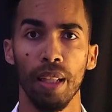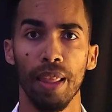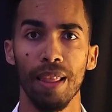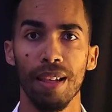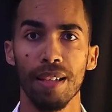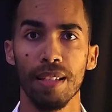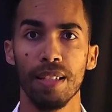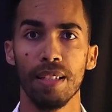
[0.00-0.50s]

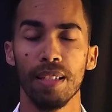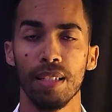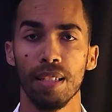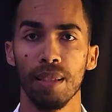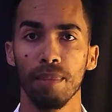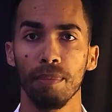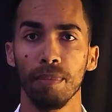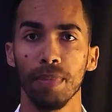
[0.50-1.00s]
this
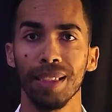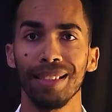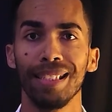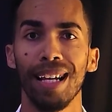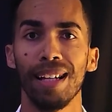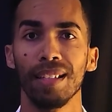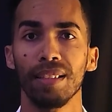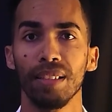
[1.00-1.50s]

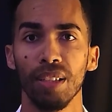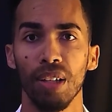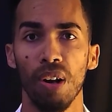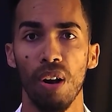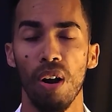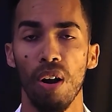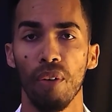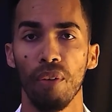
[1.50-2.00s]
mentality
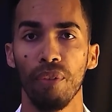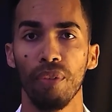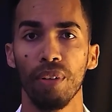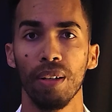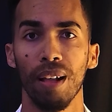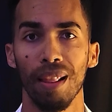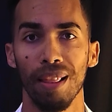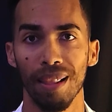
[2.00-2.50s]
of
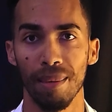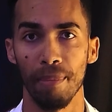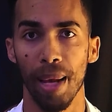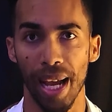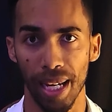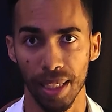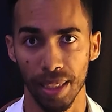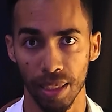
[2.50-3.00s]
the
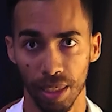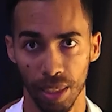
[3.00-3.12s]
man.